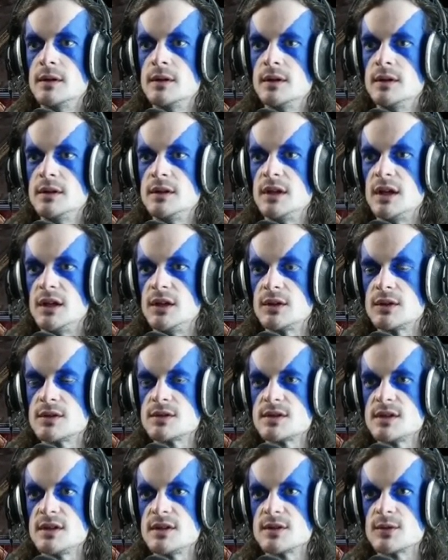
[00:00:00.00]
Yeah, you can
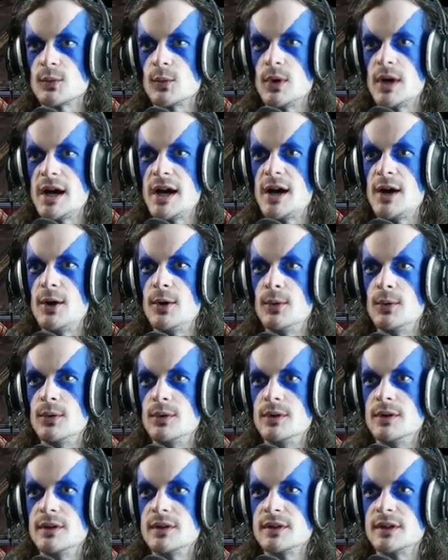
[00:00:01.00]
see that. Wow!
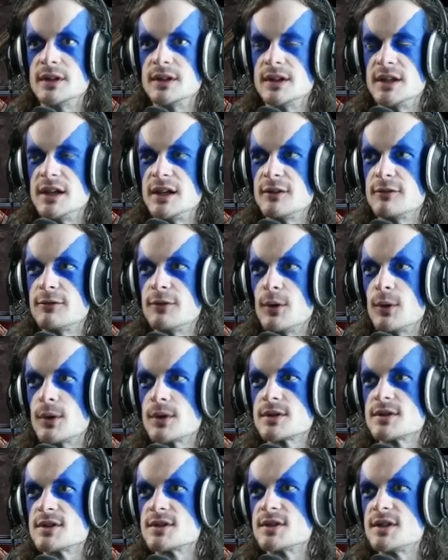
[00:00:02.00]
The Ling
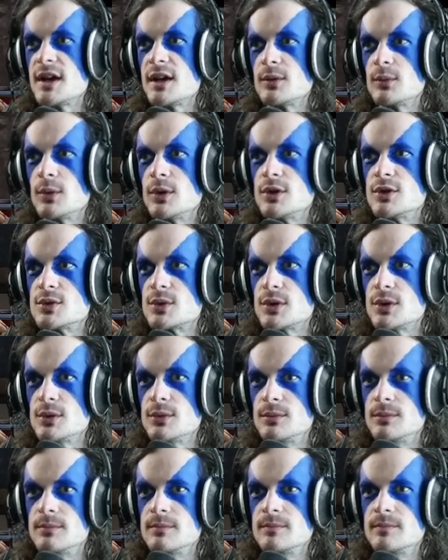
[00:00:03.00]
focuses down one drone.
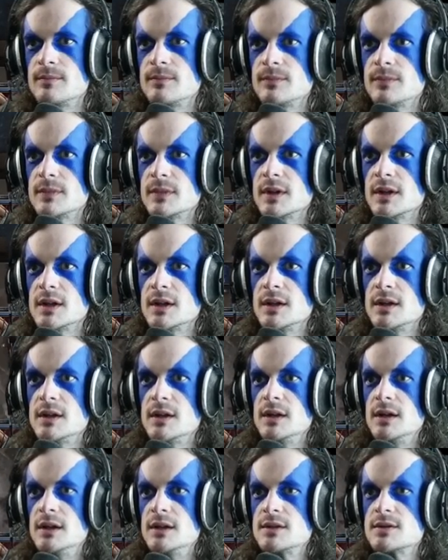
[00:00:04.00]

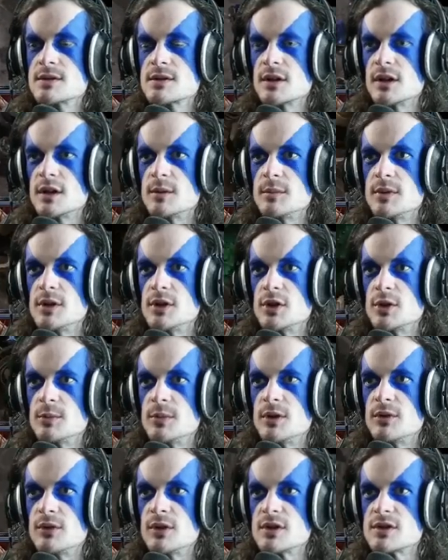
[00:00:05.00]
It's gotta be a little bit
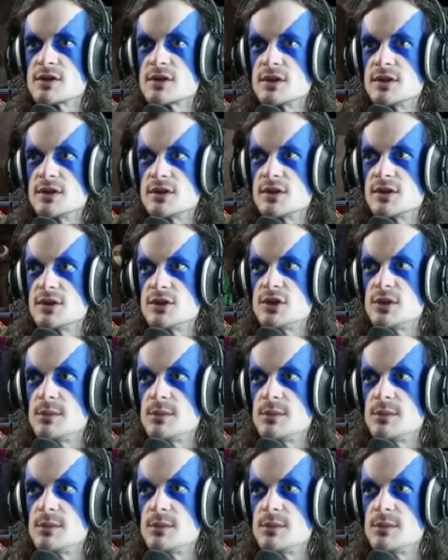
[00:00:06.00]
rustling to the Jimmy